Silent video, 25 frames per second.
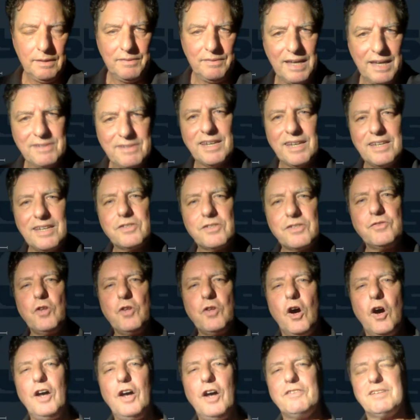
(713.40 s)
This is
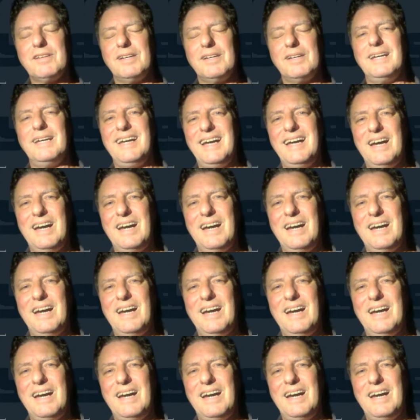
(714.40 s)
not a
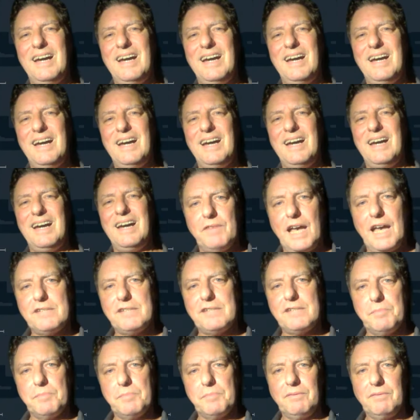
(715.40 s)
reason for
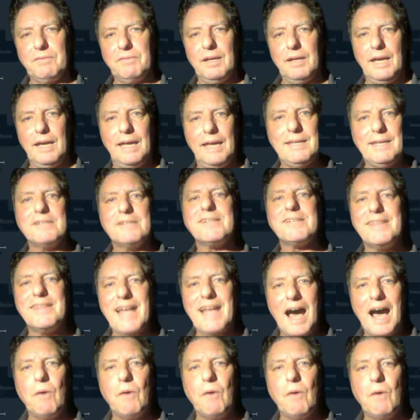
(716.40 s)
investment. It is an
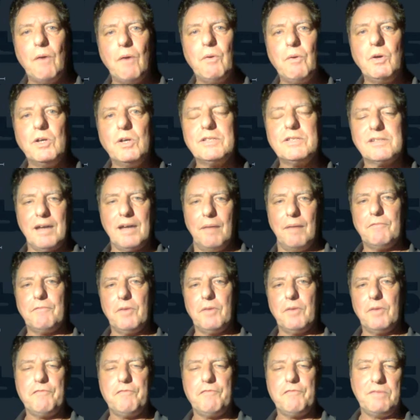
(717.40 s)
outcome
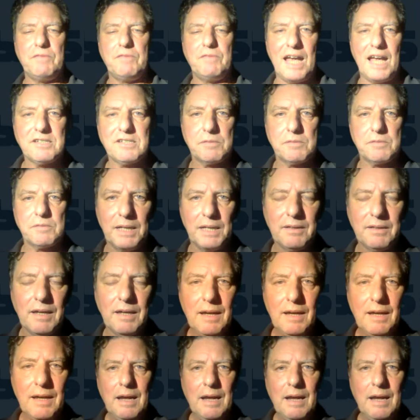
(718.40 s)
of investment,
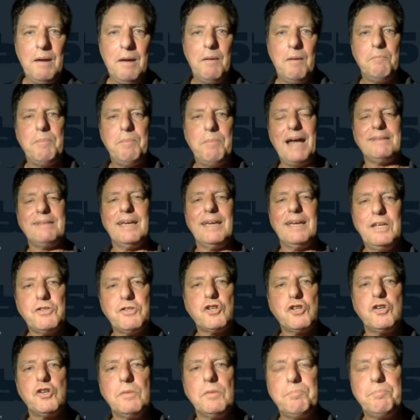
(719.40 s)
but it
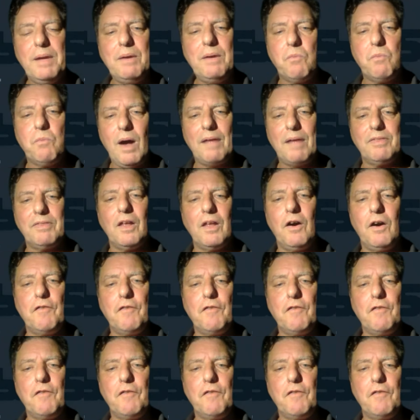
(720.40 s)
should be one of
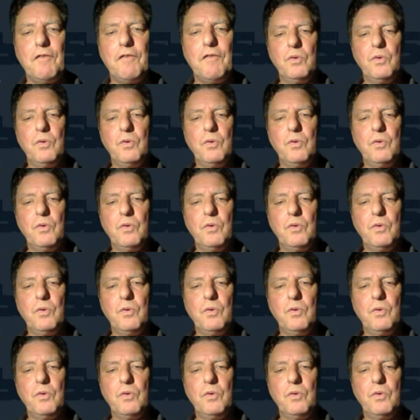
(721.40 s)
the two